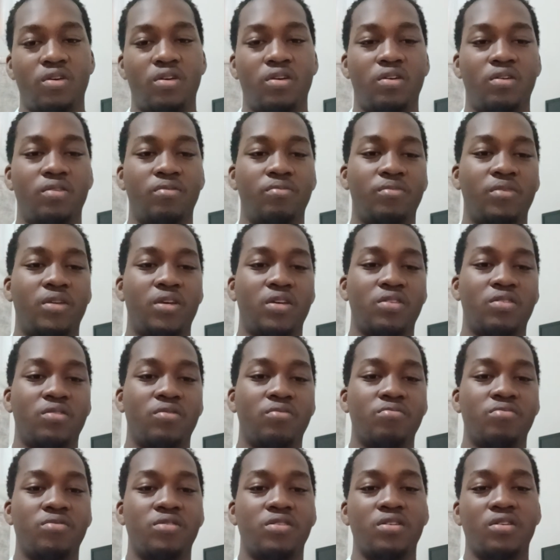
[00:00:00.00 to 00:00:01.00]
there are
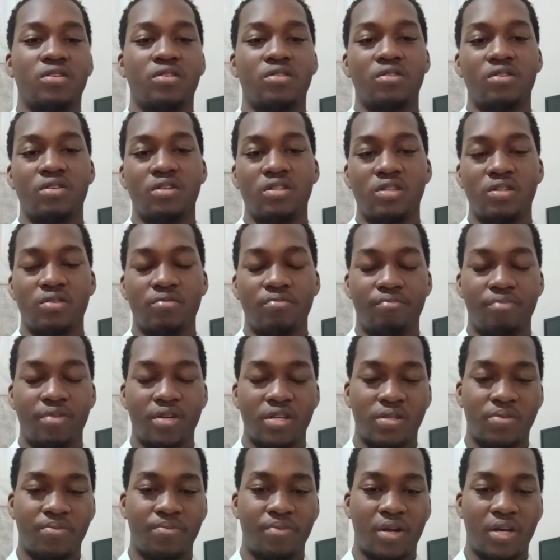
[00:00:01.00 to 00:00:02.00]
some security
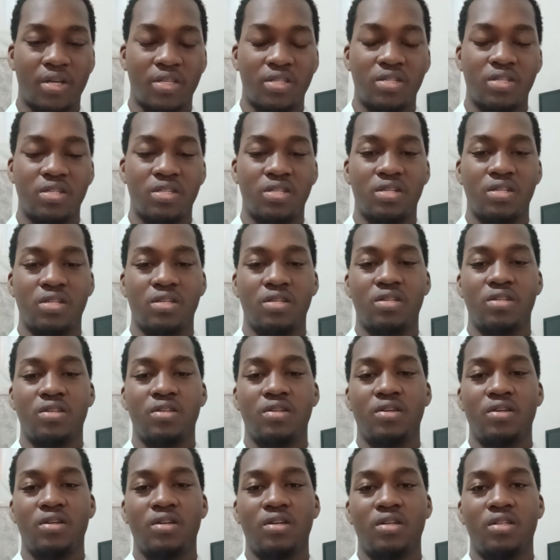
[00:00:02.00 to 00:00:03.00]
best practices
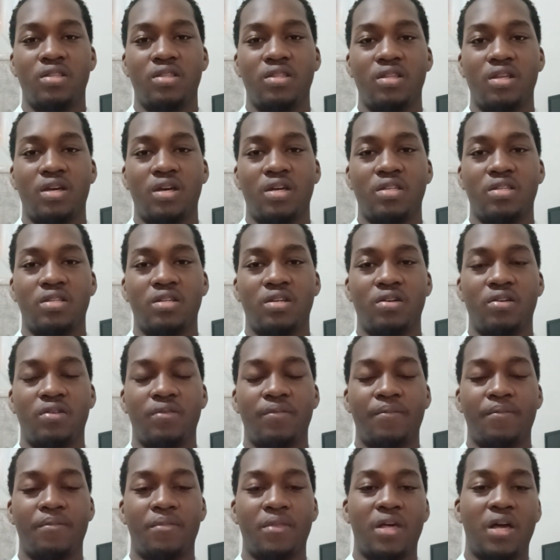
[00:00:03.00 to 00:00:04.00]
that
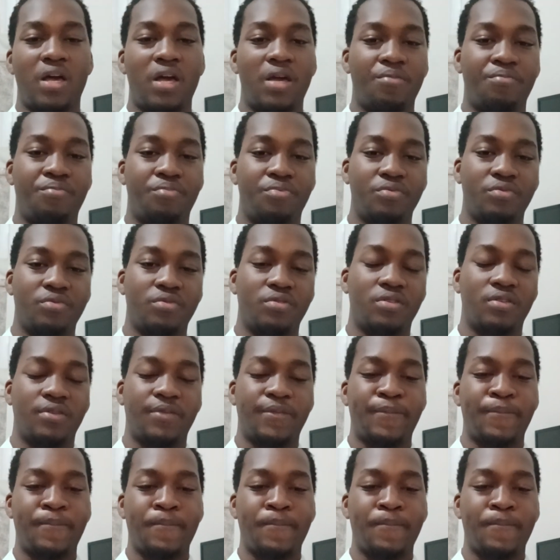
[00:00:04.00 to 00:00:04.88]
I put